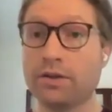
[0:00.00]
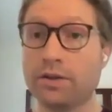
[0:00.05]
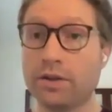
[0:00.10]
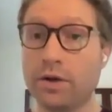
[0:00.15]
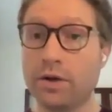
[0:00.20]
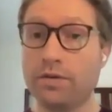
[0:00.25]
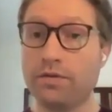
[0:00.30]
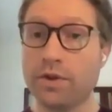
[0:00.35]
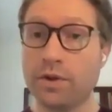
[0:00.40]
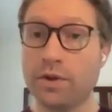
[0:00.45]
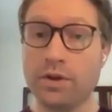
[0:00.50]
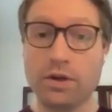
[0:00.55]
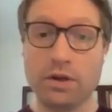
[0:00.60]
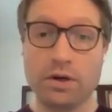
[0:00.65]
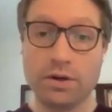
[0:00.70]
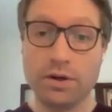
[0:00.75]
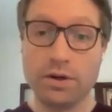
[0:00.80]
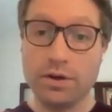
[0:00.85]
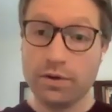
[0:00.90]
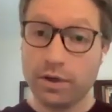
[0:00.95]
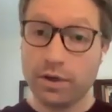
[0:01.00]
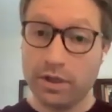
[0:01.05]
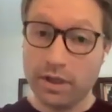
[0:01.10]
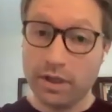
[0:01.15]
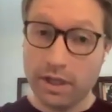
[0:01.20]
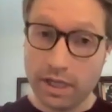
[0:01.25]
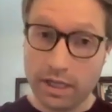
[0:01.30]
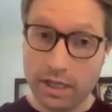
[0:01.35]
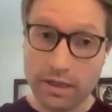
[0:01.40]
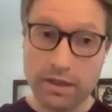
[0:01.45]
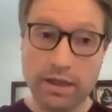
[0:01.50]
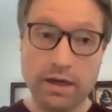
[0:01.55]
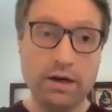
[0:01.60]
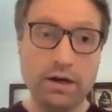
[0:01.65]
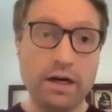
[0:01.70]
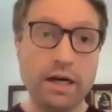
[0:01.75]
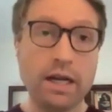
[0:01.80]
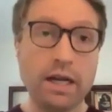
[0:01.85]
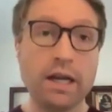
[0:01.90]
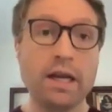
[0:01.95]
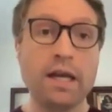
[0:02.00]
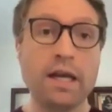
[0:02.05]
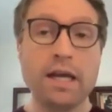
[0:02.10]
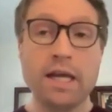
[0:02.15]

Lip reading: So if you could, in theory,